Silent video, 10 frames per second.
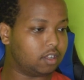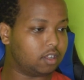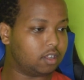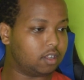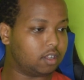
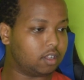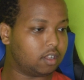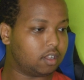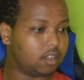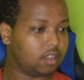
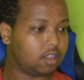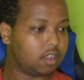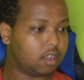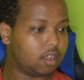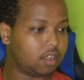
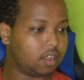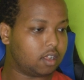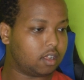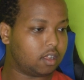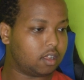
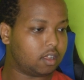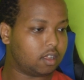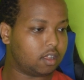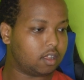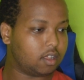
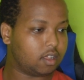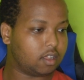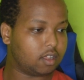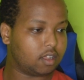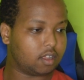
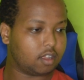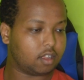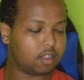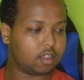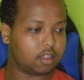
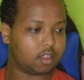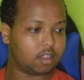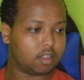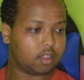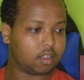Nobody speaks.